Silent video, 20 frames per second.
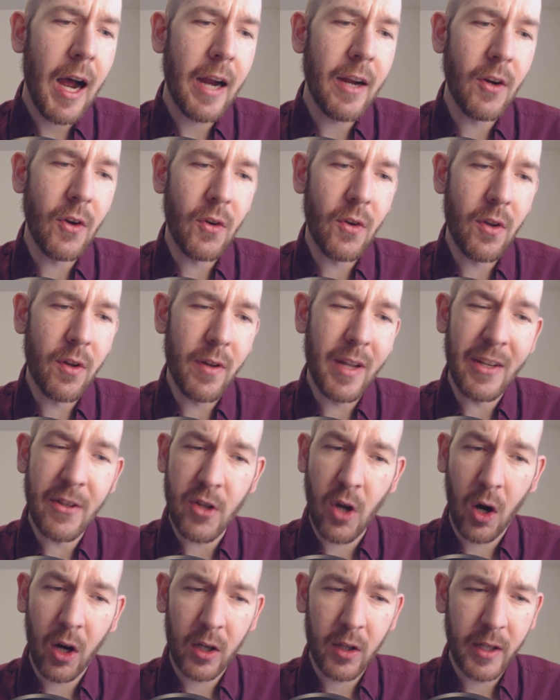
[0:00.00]
iron
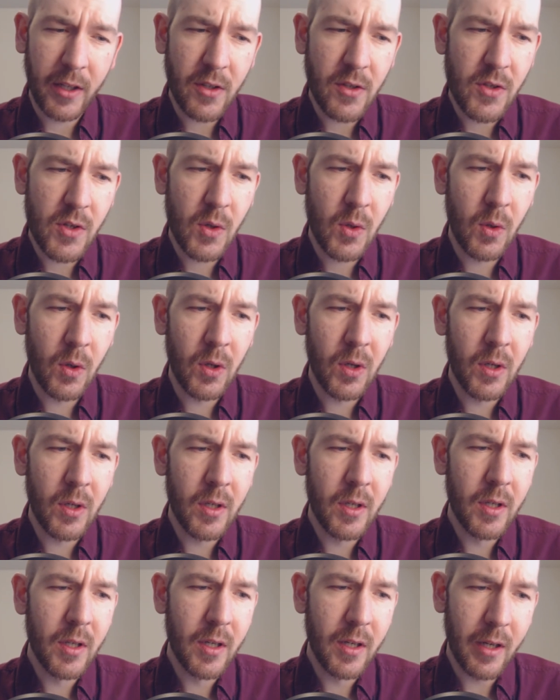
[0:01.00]
and darkling
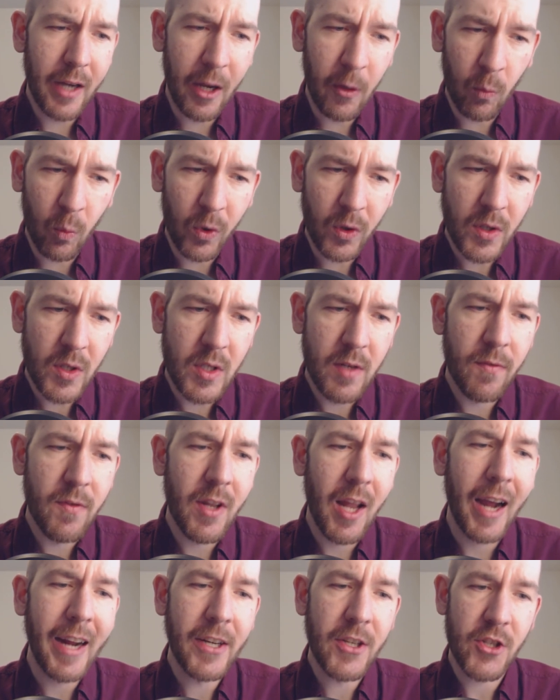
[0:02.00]
door, and woods of
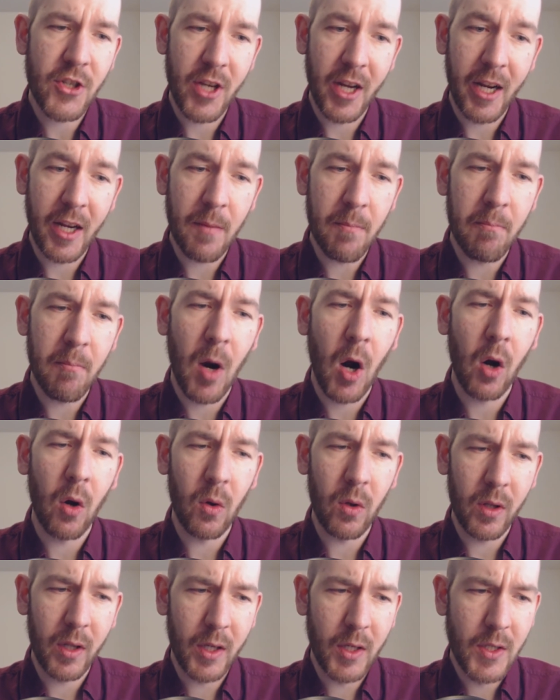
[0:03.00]
nightshade
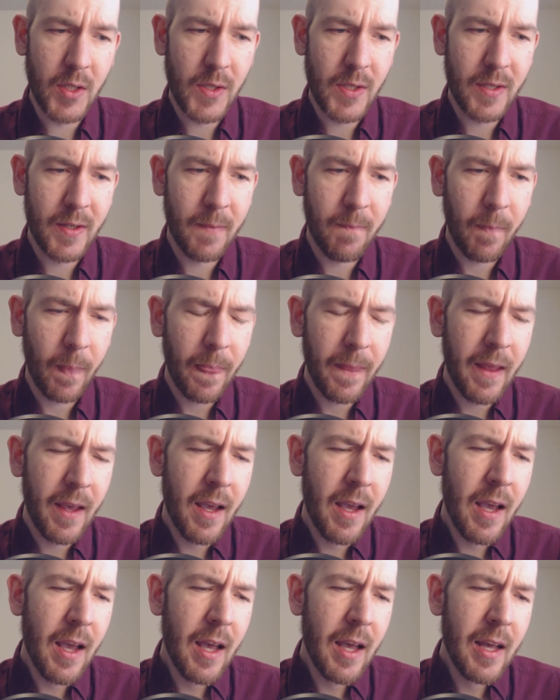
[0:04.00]
morrowless.
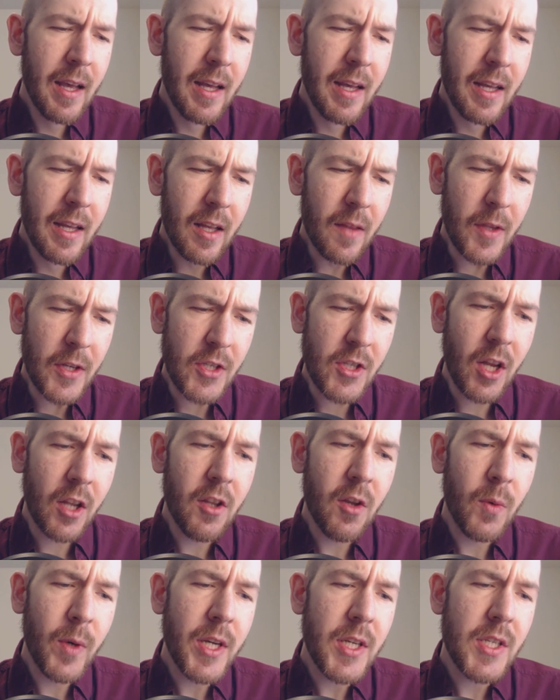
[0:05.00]
The
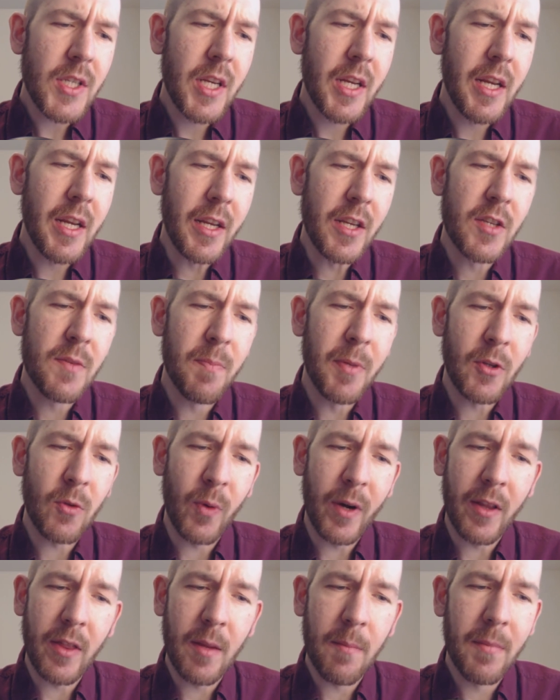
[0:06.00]
sundering seas
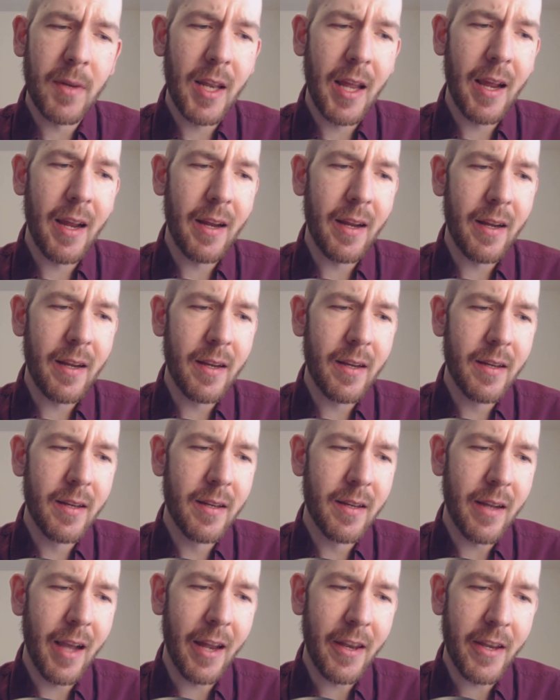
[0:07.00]
between them lay,
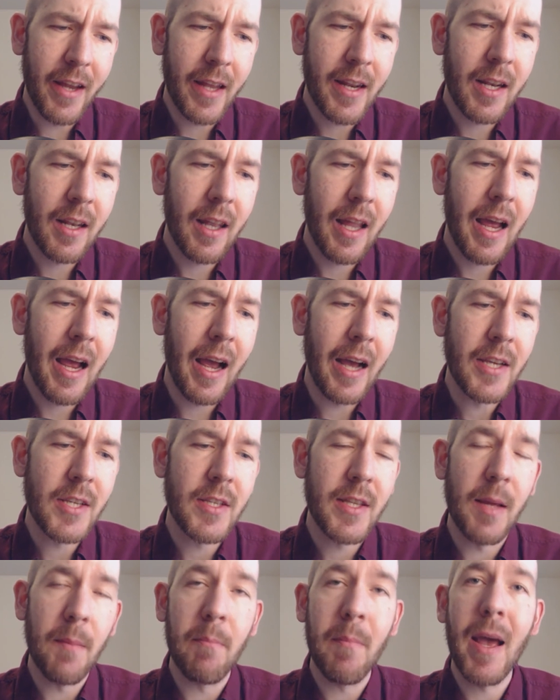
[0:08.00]
and yet at
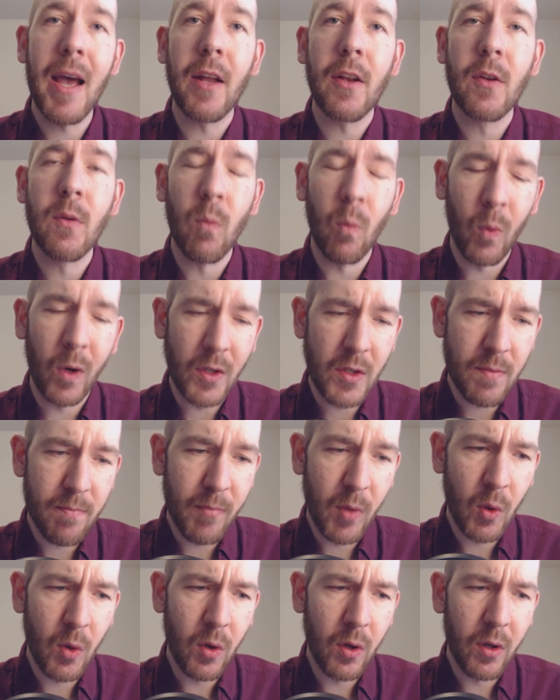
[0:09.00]
last they met
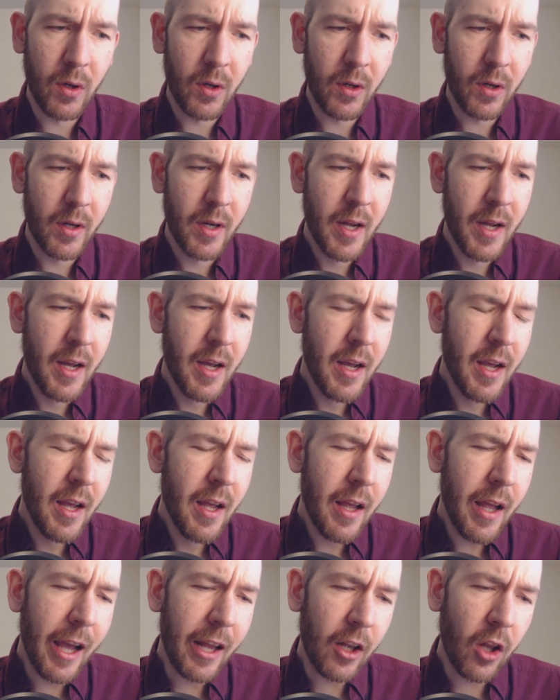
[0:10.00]
once more,
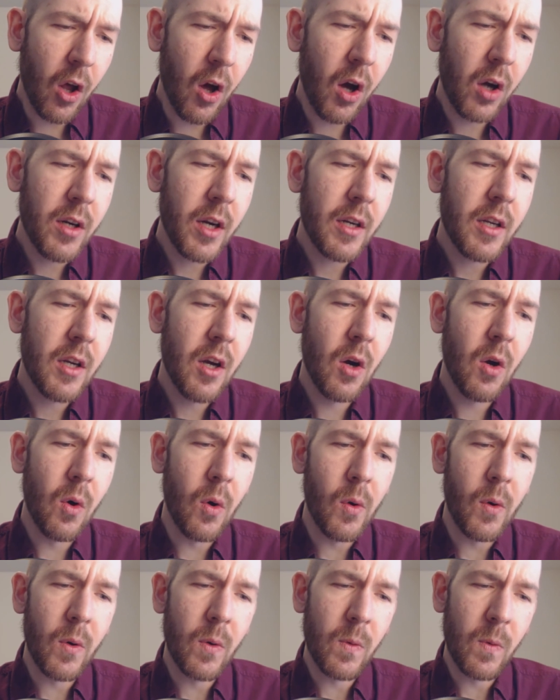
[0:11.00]
and long
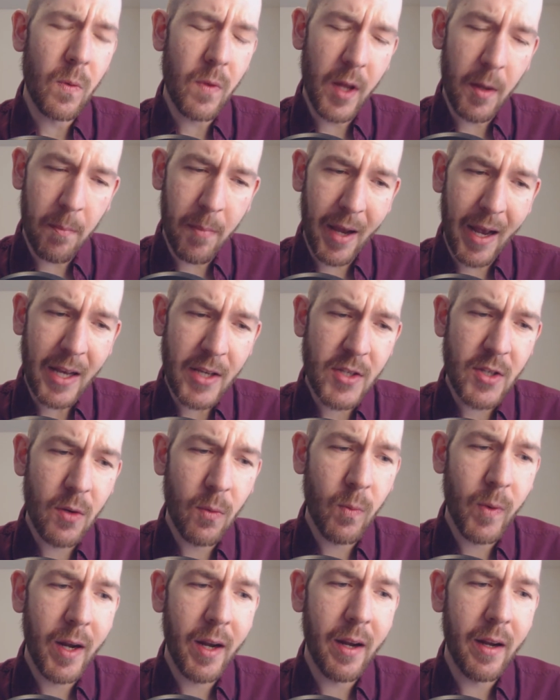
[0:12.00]
ago they passed
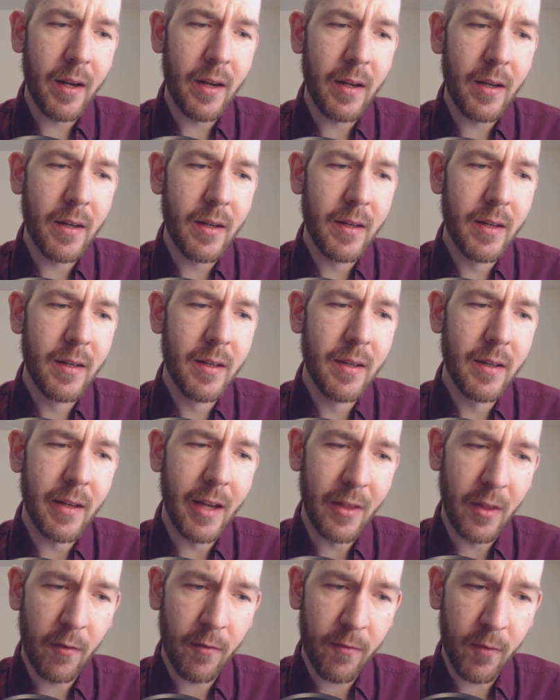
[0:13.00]
away,
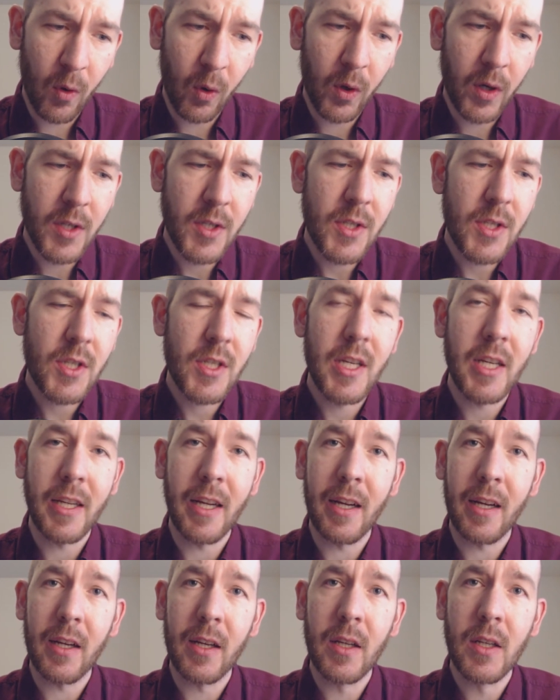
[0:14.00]
in the forest
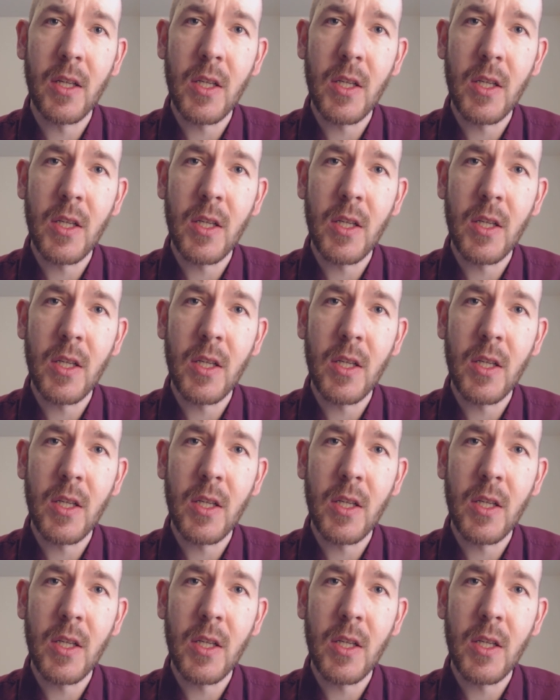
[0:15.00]
singing